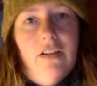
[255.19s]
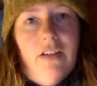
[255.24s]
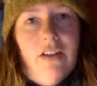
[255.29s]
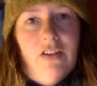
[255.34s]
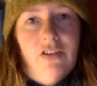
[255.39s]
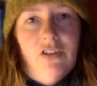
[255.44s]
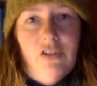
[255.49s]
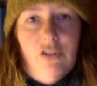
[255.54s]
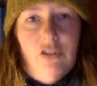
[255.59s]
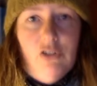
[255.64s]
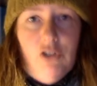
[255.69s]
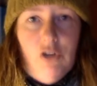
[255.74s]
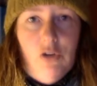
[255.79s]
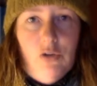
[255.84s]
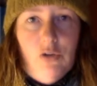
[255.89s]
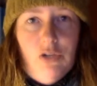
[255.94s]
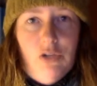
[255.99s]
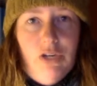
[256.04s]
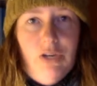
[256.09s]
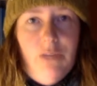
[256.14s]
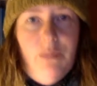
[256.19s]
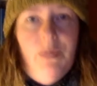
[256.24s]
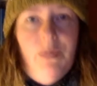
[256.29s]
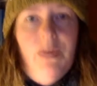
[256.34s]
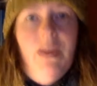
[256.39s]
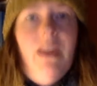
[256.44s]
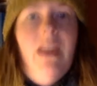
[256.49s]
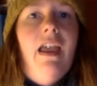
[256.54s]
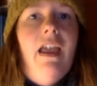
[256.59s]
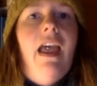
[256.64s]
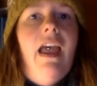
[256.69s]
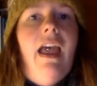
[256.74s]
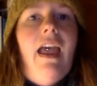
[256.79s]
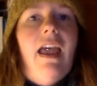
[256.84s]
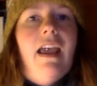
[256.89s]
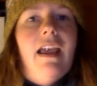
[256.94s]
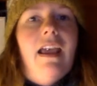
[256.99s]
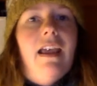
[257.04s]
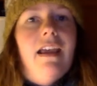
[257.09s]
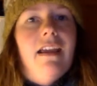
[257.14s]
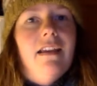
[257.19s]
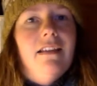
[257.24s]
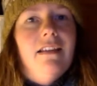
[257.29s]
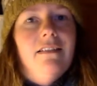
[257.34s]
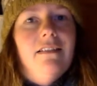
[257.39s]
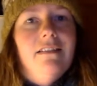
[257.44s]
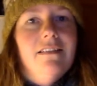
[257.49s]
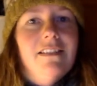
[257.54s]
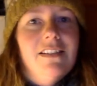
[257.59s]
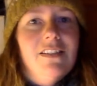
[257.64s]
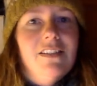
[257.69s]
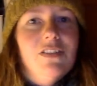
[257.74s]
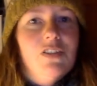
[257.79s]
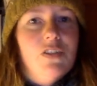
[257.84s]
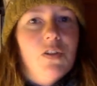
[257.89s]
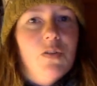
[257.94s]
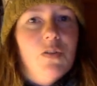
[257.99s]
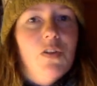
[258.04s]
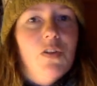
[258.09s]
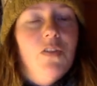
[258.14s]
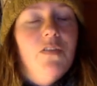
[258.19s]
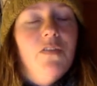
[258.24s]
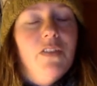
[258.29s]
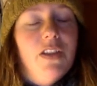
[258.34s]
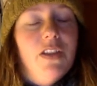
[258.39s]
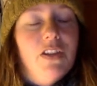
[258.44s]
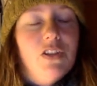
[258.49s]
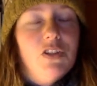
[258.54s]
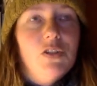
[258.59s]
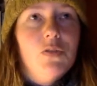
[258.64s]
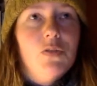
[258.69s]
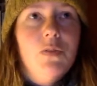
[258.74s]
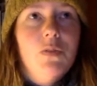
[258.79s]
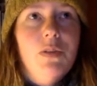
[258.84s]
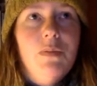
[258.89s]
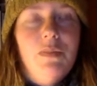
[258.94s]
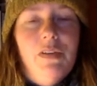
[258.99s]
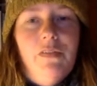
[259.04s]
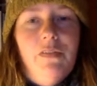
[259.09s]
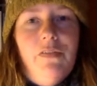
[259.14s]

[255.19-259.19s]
actually show sheep. And so they're extremely